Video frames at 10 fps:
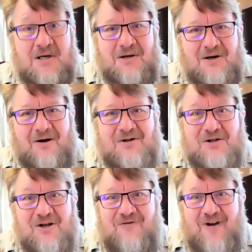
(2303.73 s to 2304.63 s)
You know, do
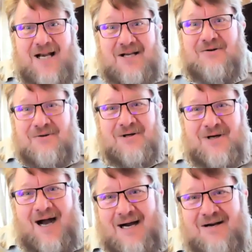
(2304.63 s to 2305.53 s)
you value
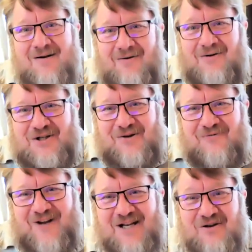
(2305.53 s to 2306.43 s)
hunger or do you
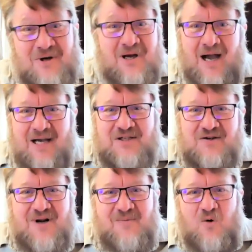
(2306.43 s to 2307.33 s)
value ice
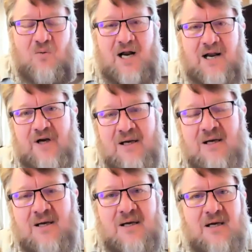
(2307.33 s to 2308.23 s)
cream or whatever?
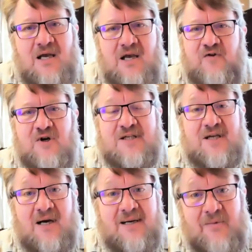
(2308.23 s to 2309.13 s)
If you
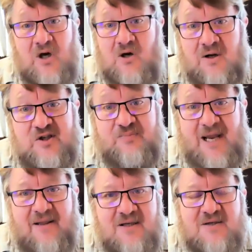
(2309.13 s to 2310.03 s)
decide, am I going to
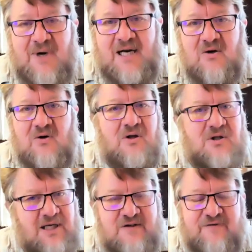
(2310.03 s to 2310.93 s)
spend this money or not?
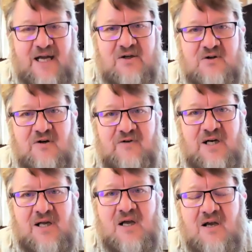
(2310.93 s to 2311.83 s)
It's value-driven.
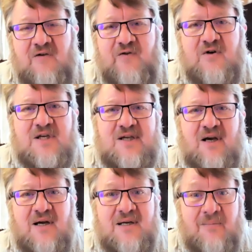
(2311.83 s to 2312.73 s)
If you
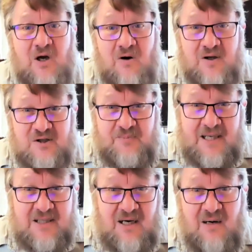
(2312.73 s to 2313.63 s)
decide, am I going to
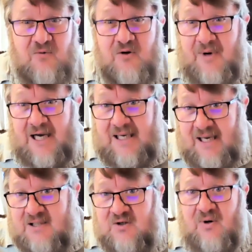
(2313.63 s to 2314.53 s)
spend time with my
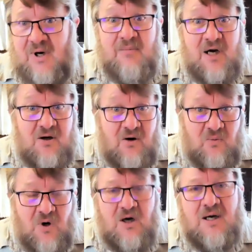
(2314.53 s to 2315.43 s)
kids or am I going to
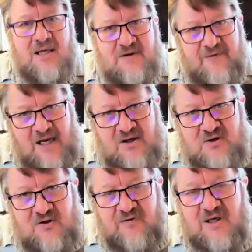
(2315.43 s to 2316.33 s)
work? It's
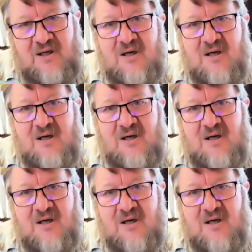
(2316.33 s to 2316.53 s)
value-driven.